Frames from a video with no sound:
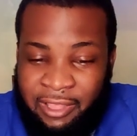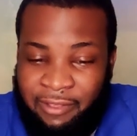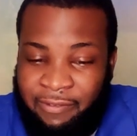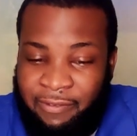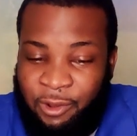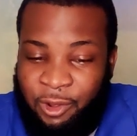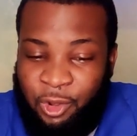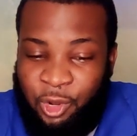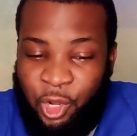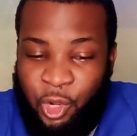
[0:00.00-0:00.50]

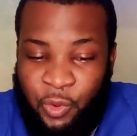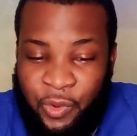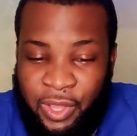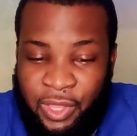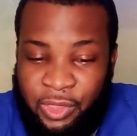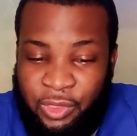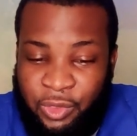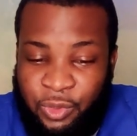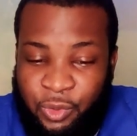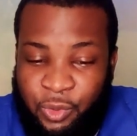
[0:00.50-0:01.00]
if you're
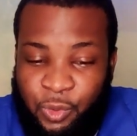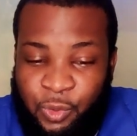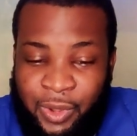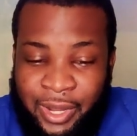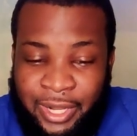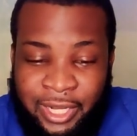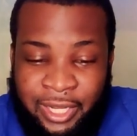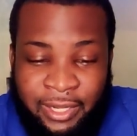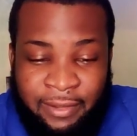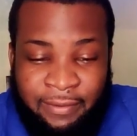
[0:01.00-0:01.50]
going
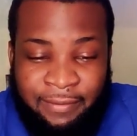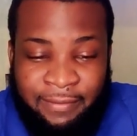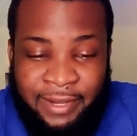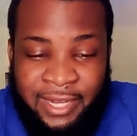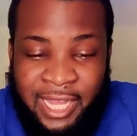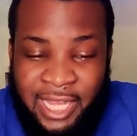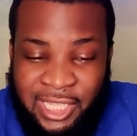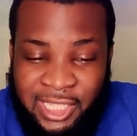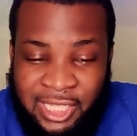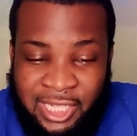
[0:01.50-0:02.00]
through another
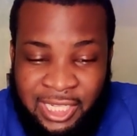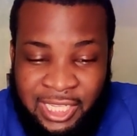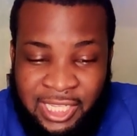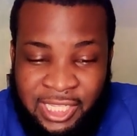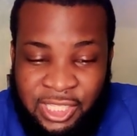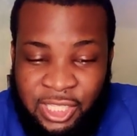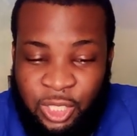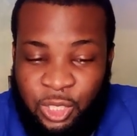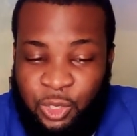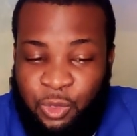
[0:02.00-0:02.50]
financial
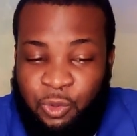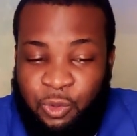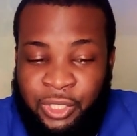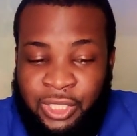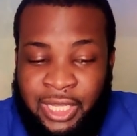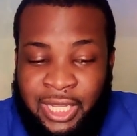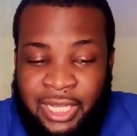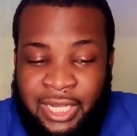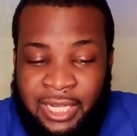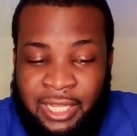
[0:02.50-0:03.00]

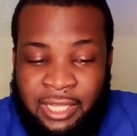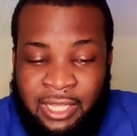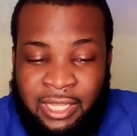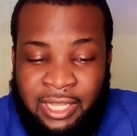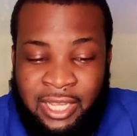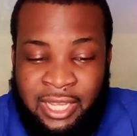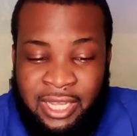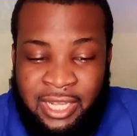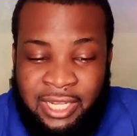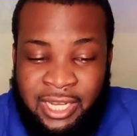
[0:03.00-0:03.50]
institution,
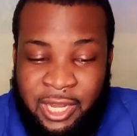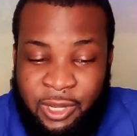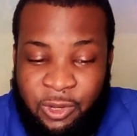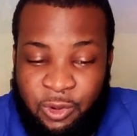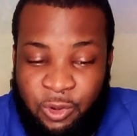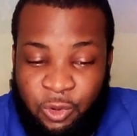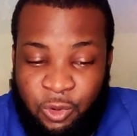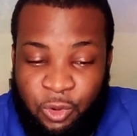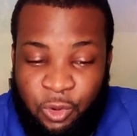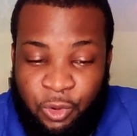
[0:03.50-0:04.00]
then
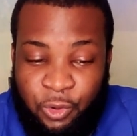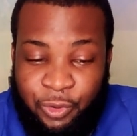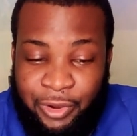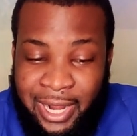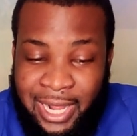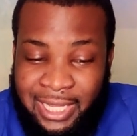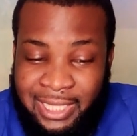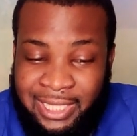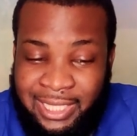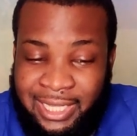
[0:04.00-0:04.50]
you'll go
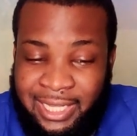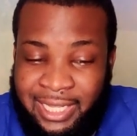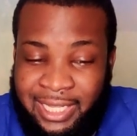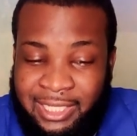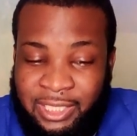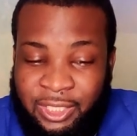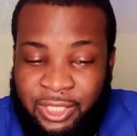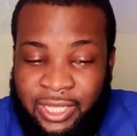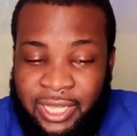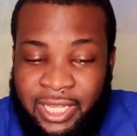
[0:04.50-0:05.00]
right
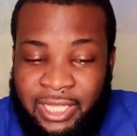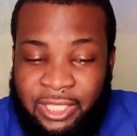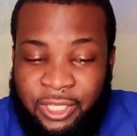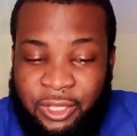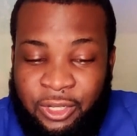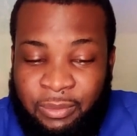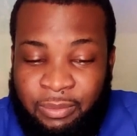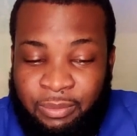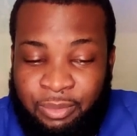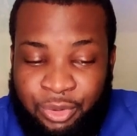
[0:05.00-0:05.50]
ahead to get
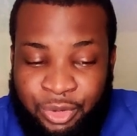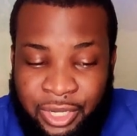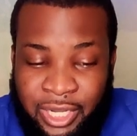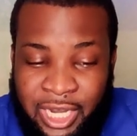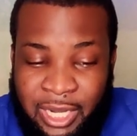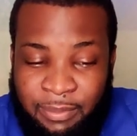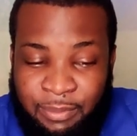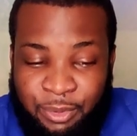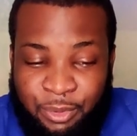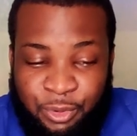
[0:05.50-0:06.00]
your
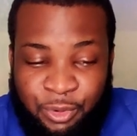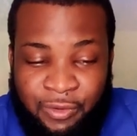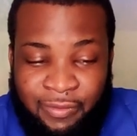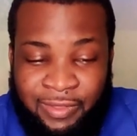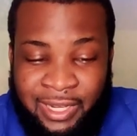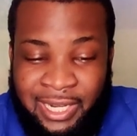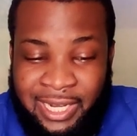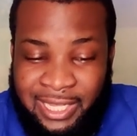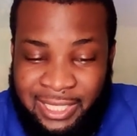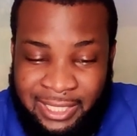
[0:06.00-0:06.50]

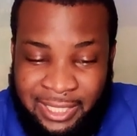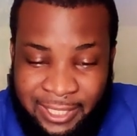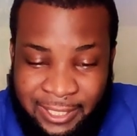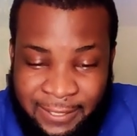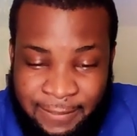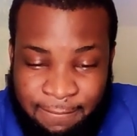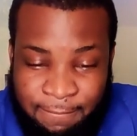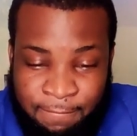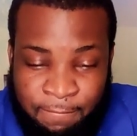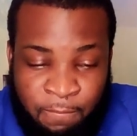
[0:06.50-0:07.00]
pre-approved
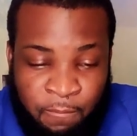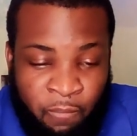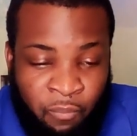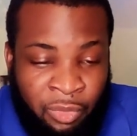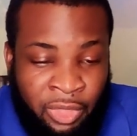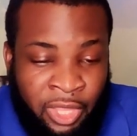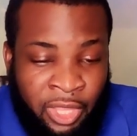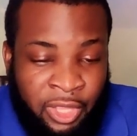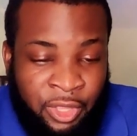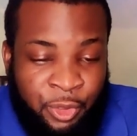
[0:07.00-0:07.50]
letter.
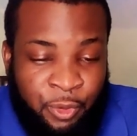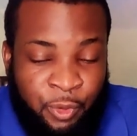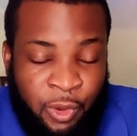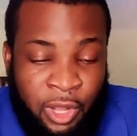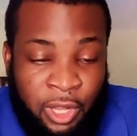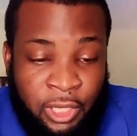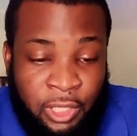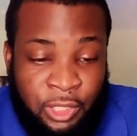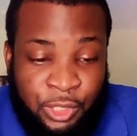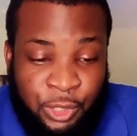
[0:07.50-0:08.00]
You
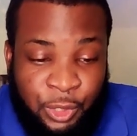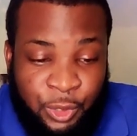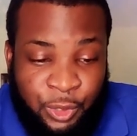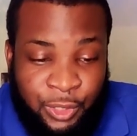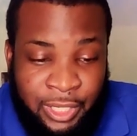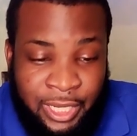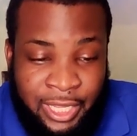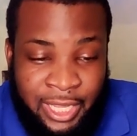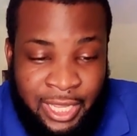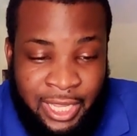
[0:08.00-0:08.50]

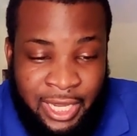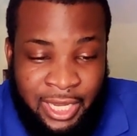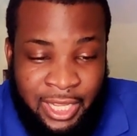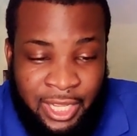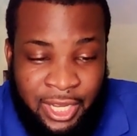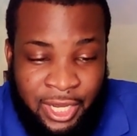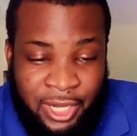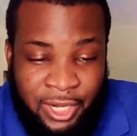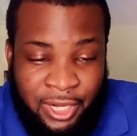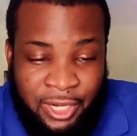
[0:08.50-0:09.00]
also need
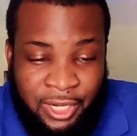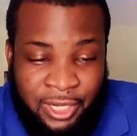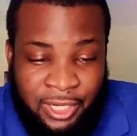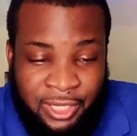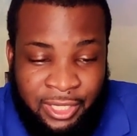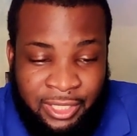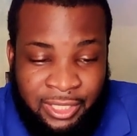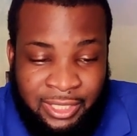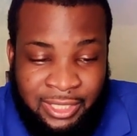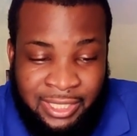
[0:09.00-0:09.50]

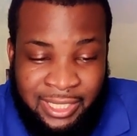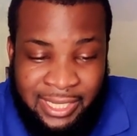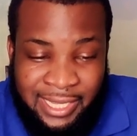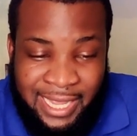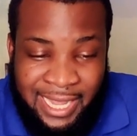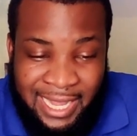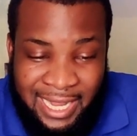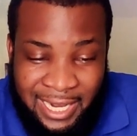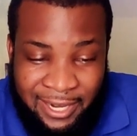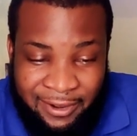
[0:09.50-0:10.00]
your
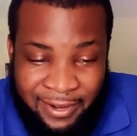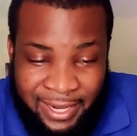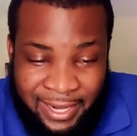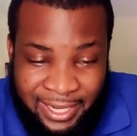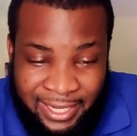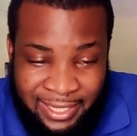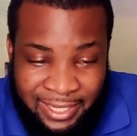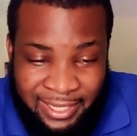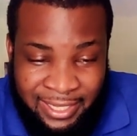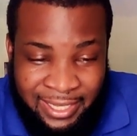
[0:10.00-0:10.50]

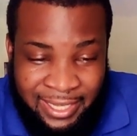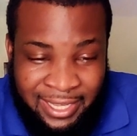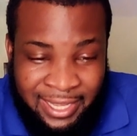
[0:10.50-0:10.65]
TRN,